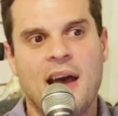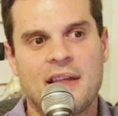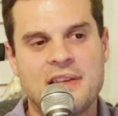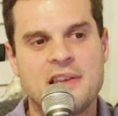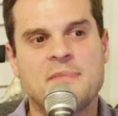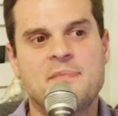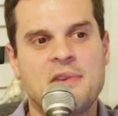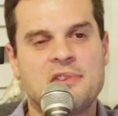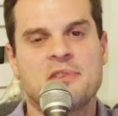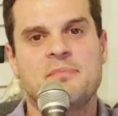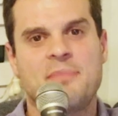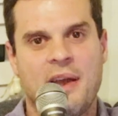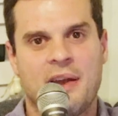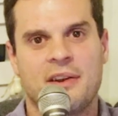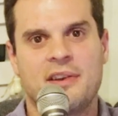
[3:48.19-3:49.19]
I think Bishop
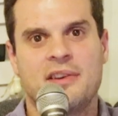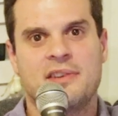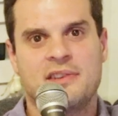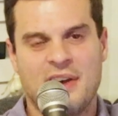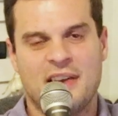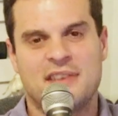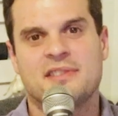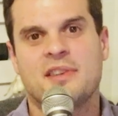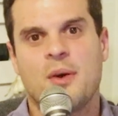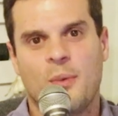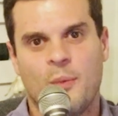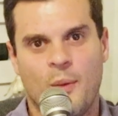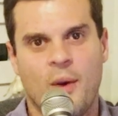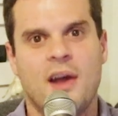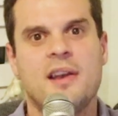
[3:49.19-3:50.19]
Barron does
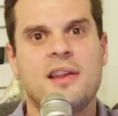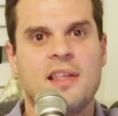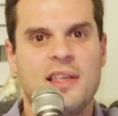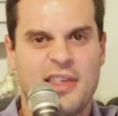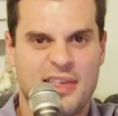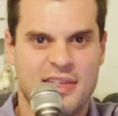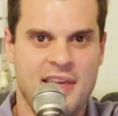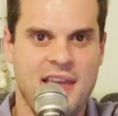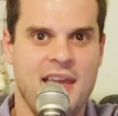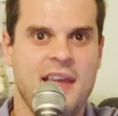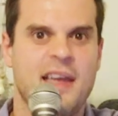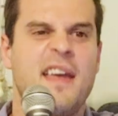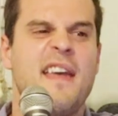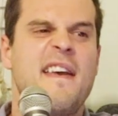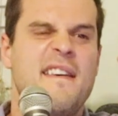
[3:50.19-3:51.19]
one
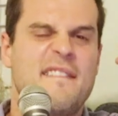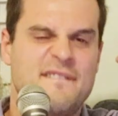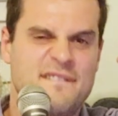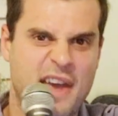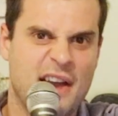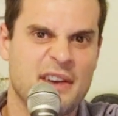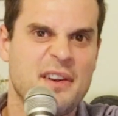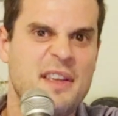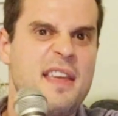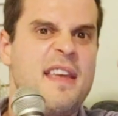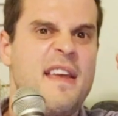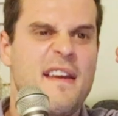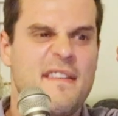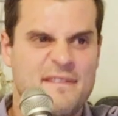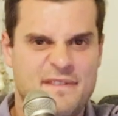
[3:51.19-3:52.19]
thing
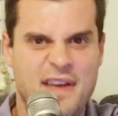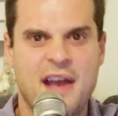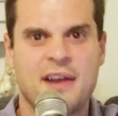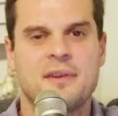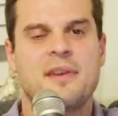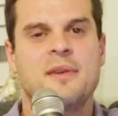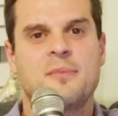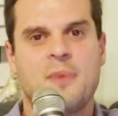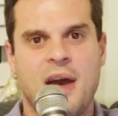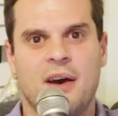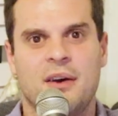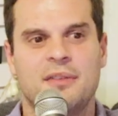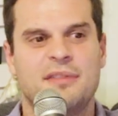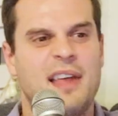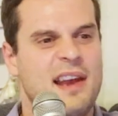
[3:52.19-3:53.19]
very, very
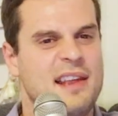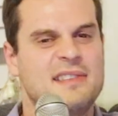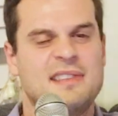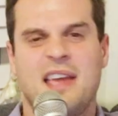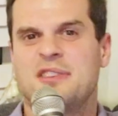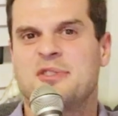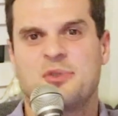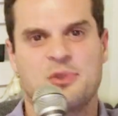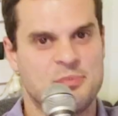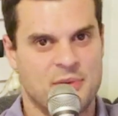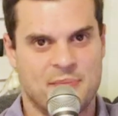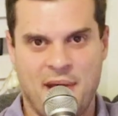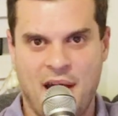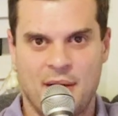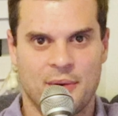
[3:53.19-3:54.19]
well that is a
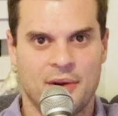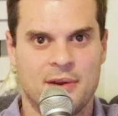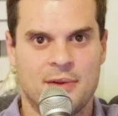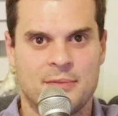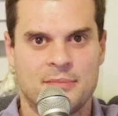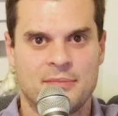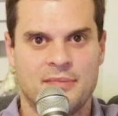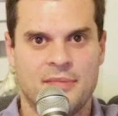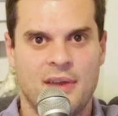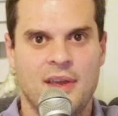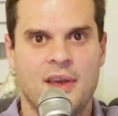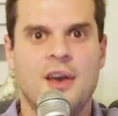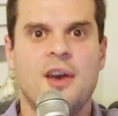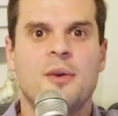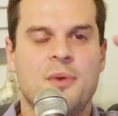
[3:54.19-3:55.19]
superpower,
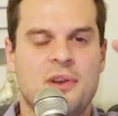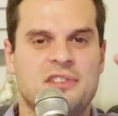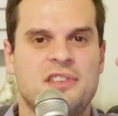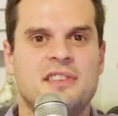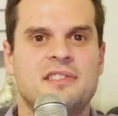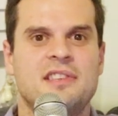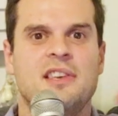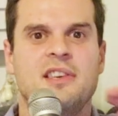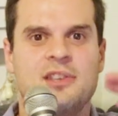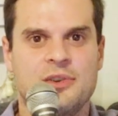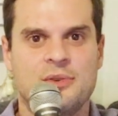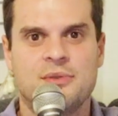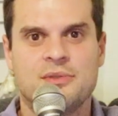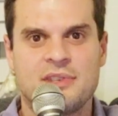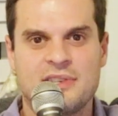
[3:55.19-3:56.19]
which is he
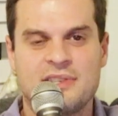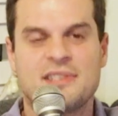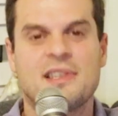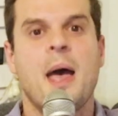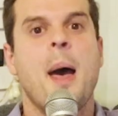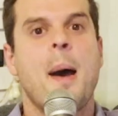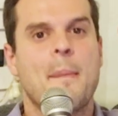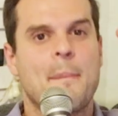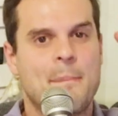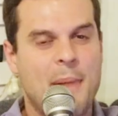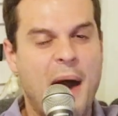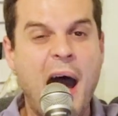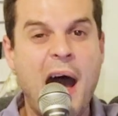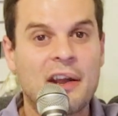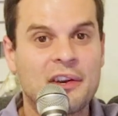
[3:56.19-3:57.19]
uses
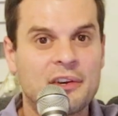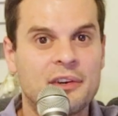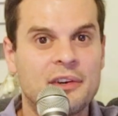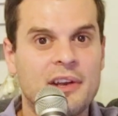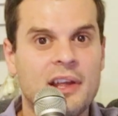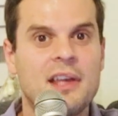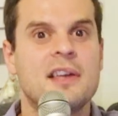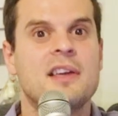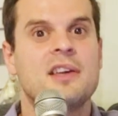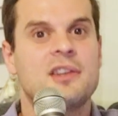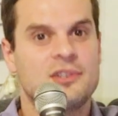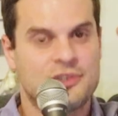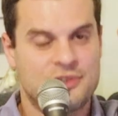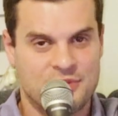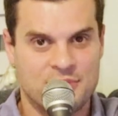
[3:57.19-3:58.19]
modern
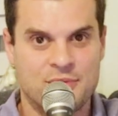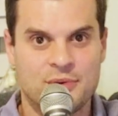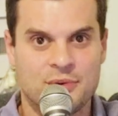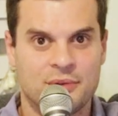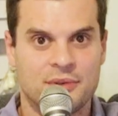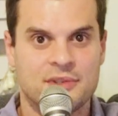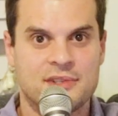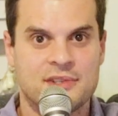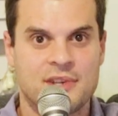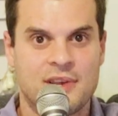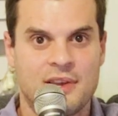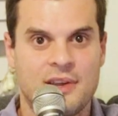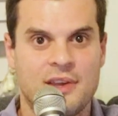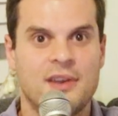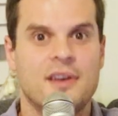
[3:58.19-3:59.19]
tools
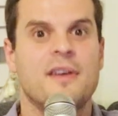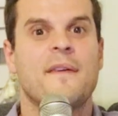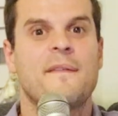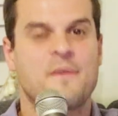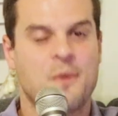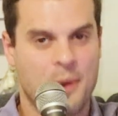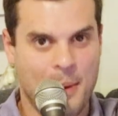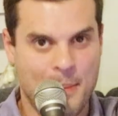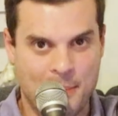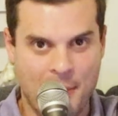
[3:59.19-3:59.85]
for a